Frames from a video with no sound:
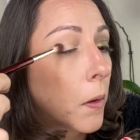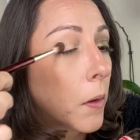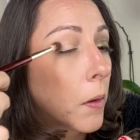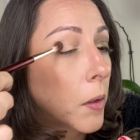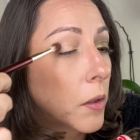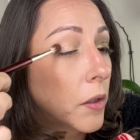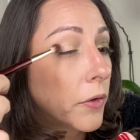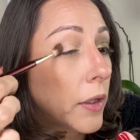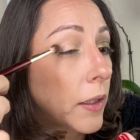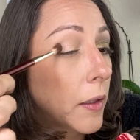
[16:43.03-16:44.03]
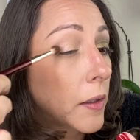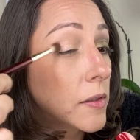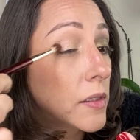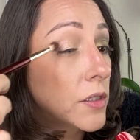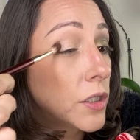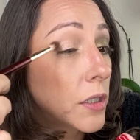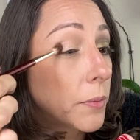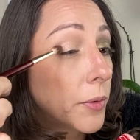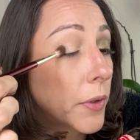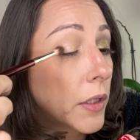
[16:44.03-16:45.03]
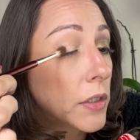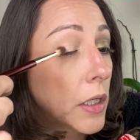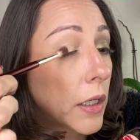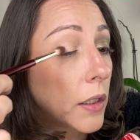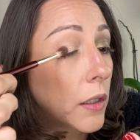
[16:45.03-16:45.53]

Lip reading: And the green is a shimmery shade.